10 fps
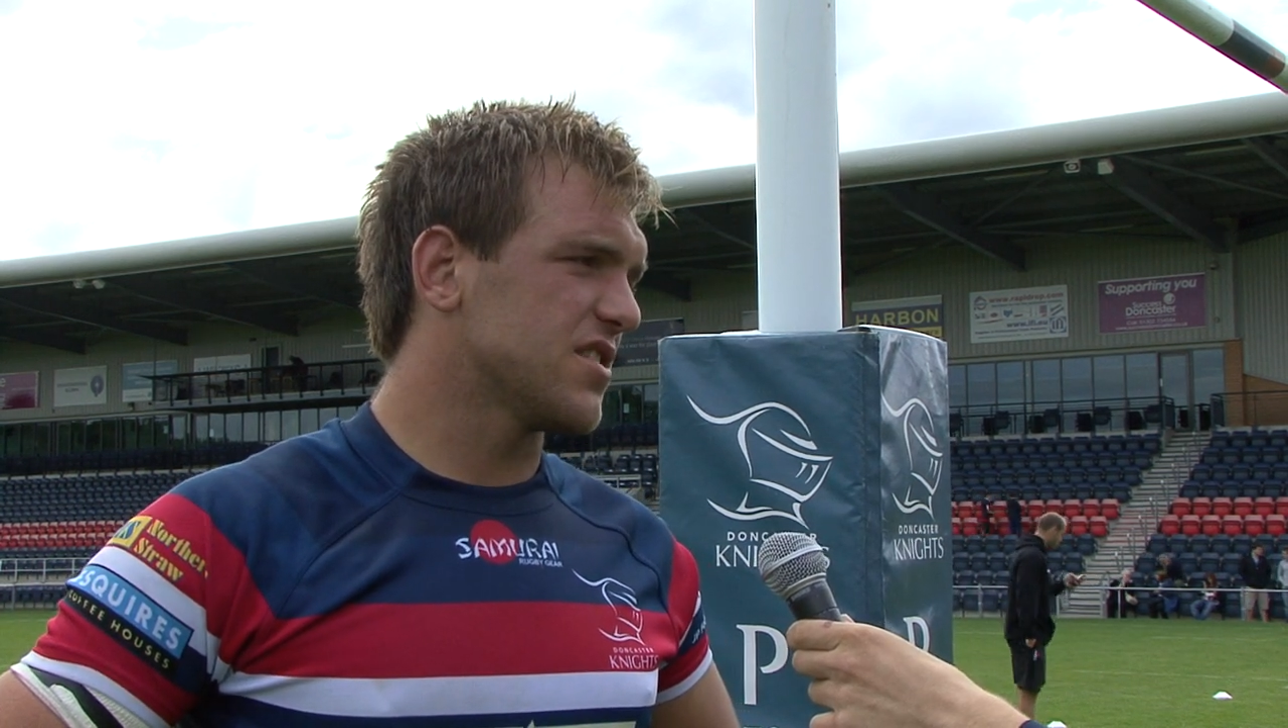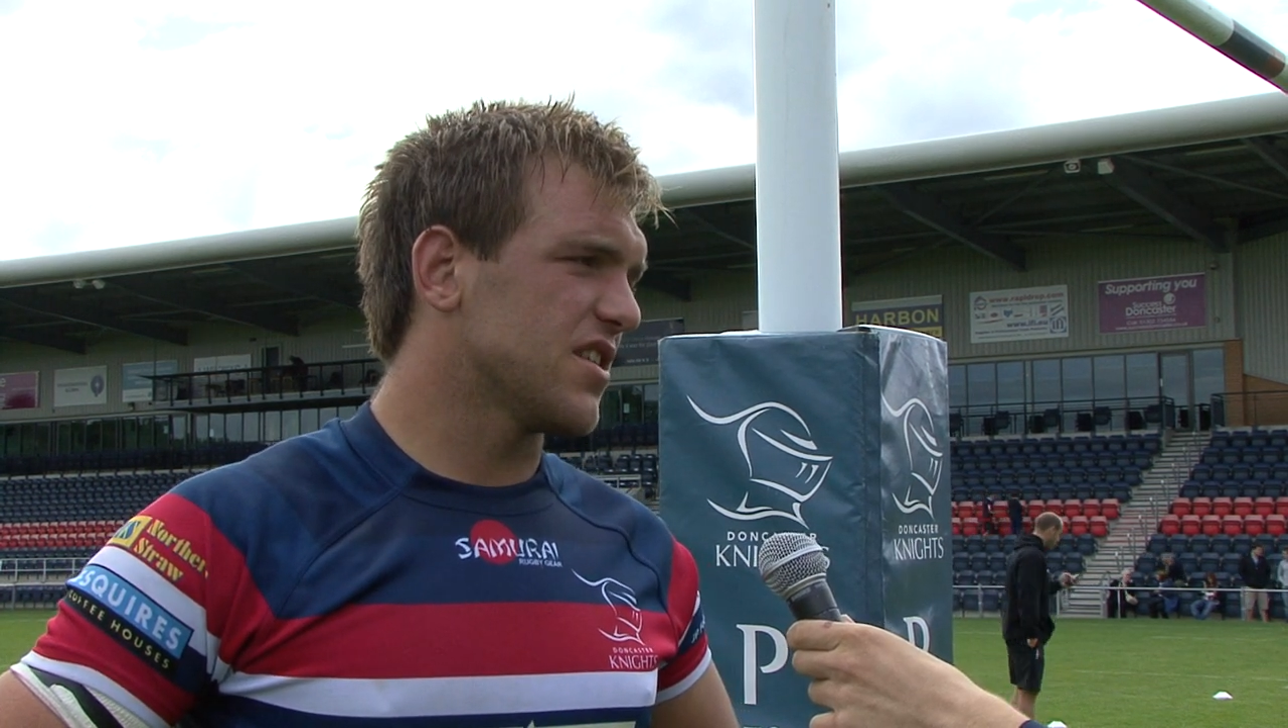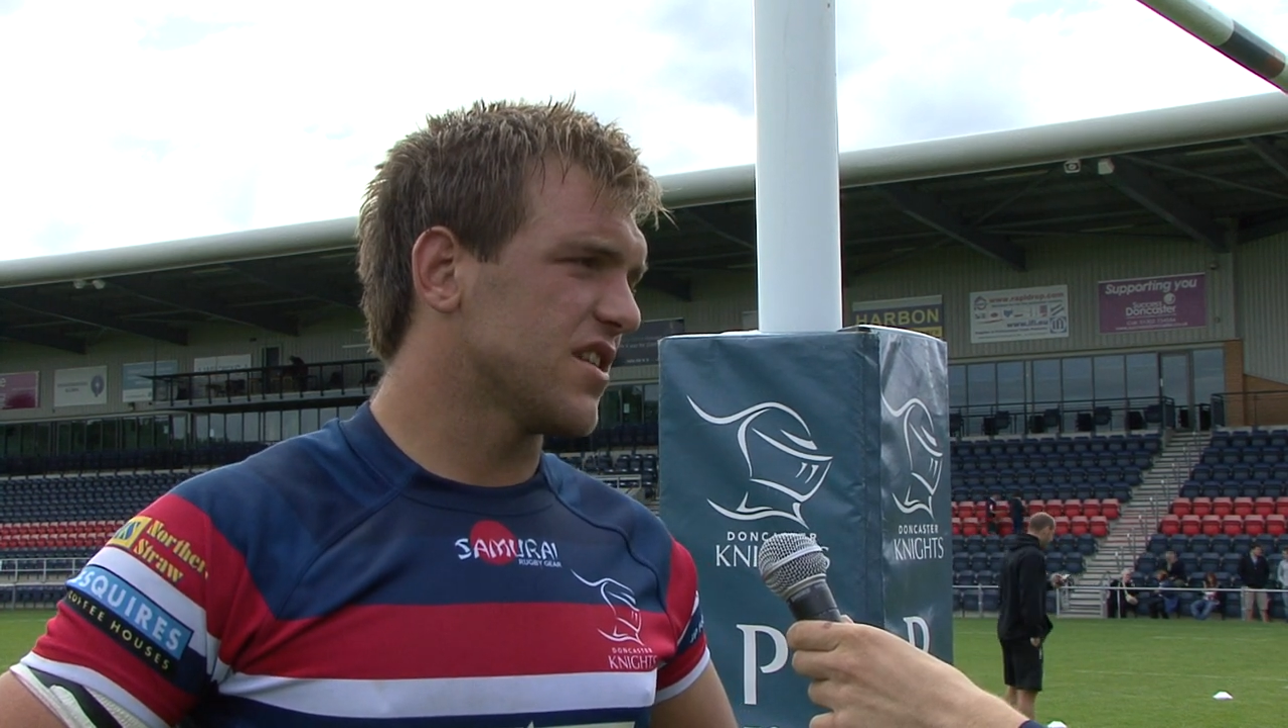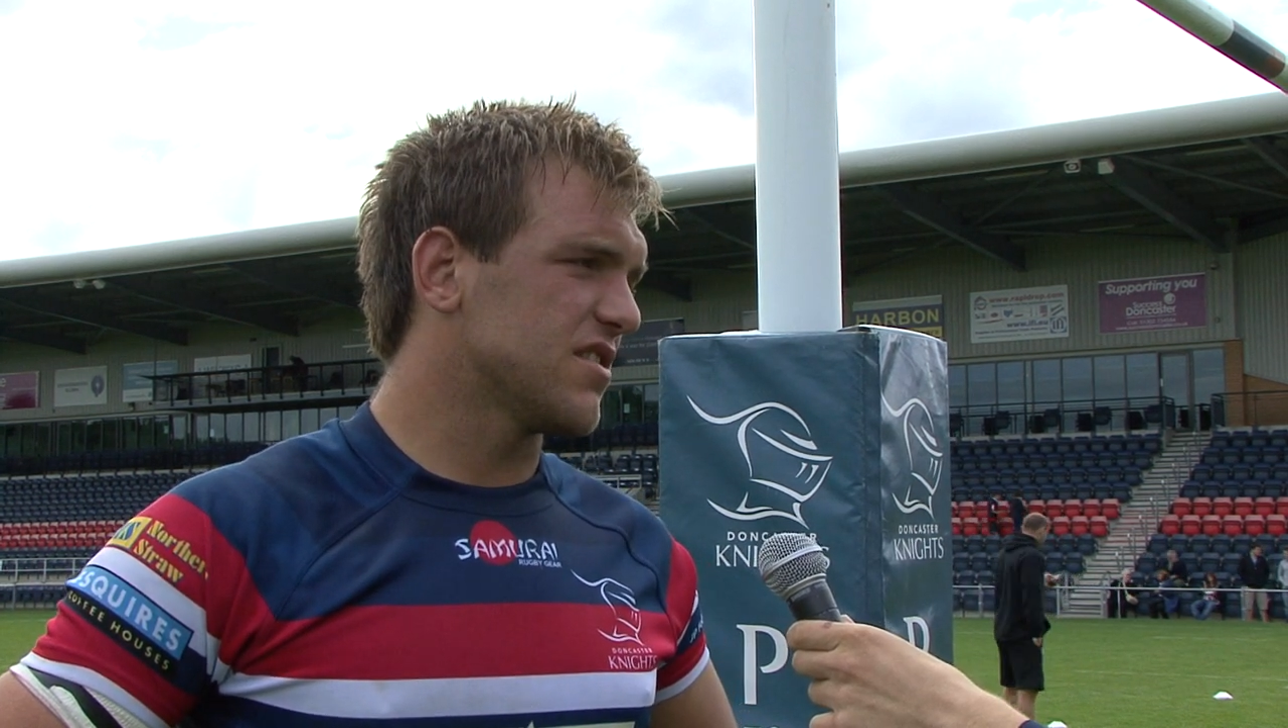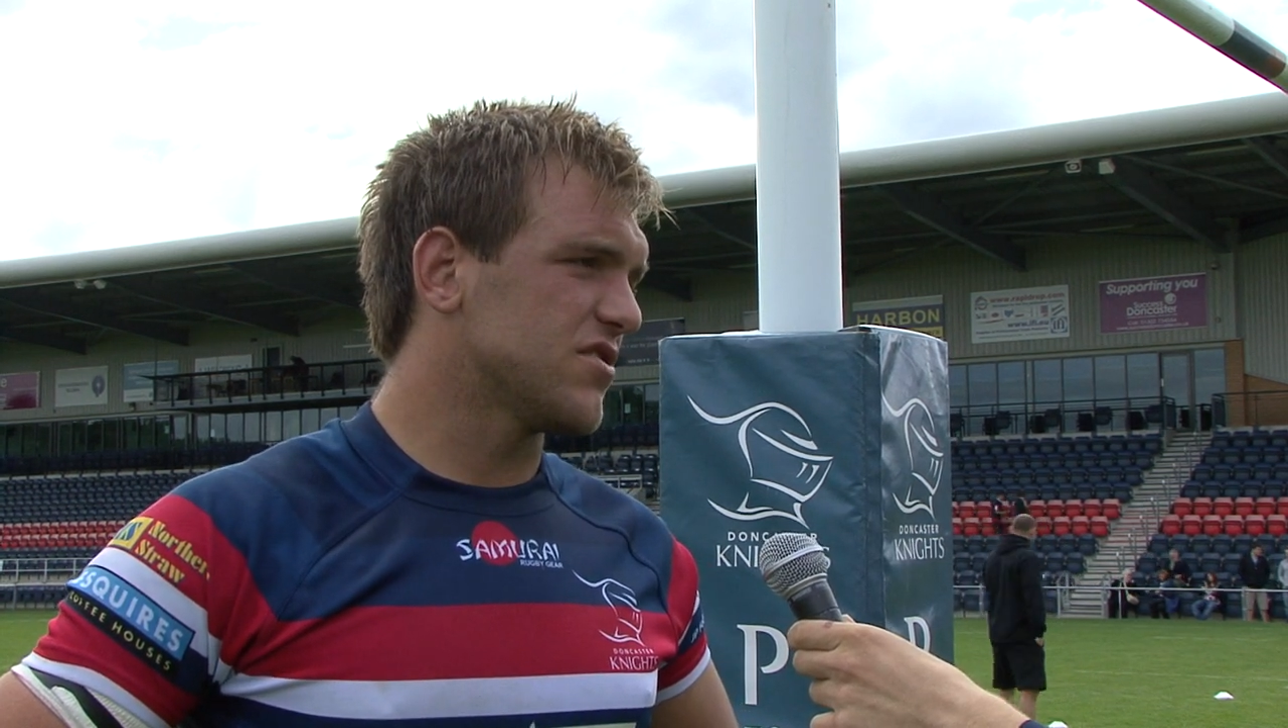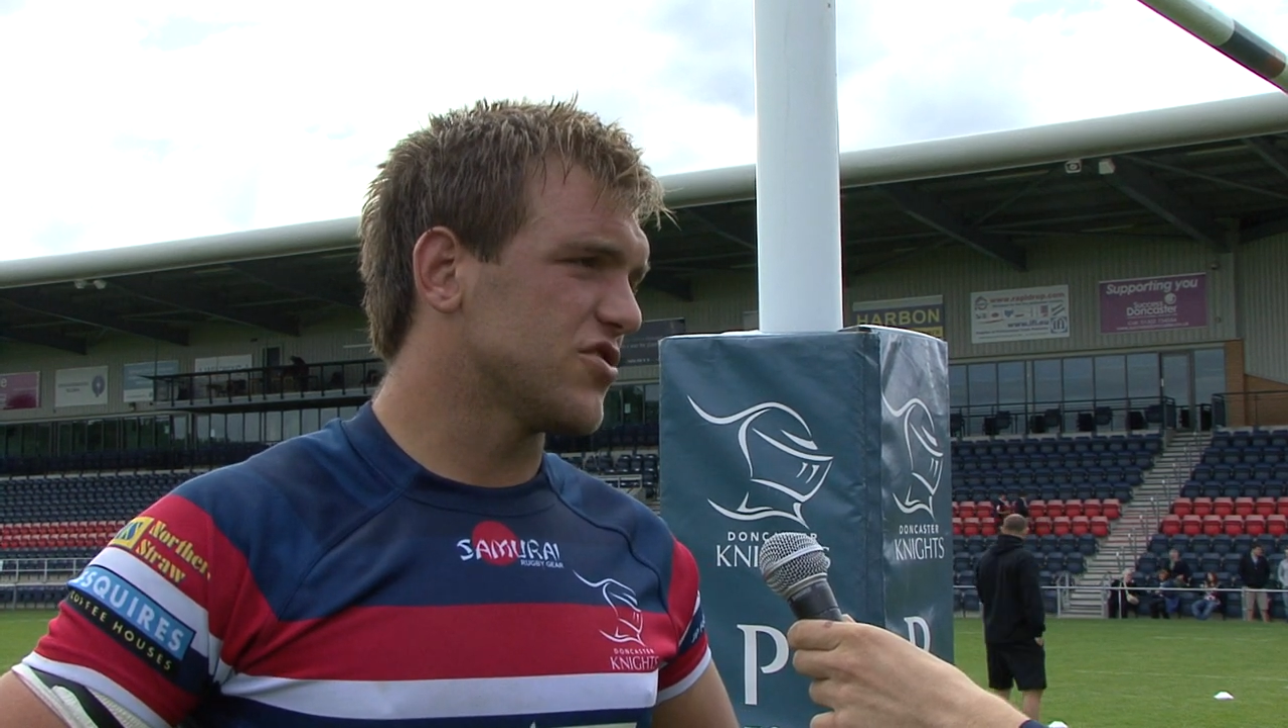and